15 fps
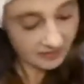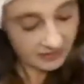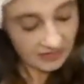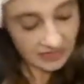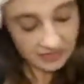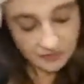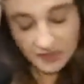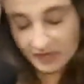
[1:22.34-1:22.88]

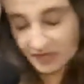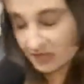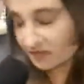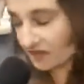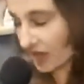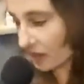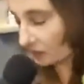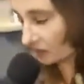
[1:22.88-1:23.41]
Now, speaking of
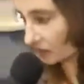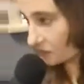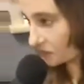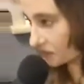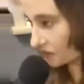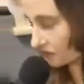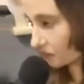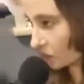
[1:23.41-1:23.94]
emblems,
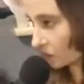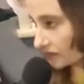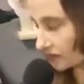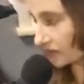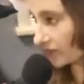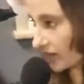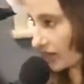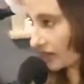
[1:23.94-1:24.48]
I've brought
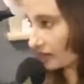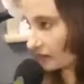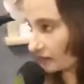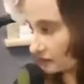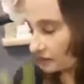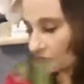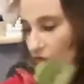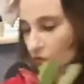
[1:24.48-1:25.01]
the
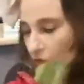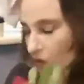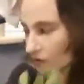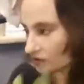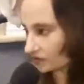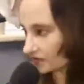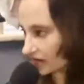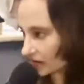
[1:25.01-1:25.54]

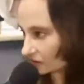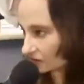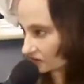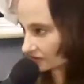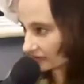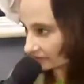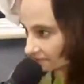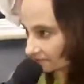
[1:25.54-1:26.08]
Waratah with
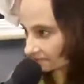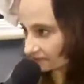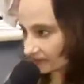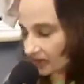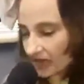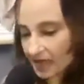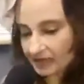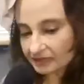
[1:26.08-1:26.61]
me.
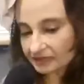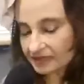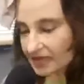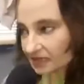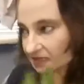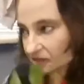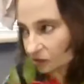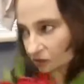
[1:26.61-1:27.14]
And
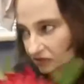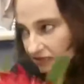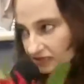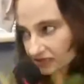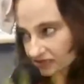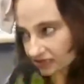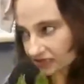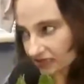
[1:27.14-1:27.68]
yes, looks are
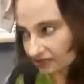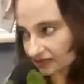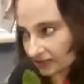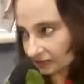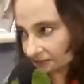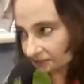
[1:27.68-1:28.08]
deceiving.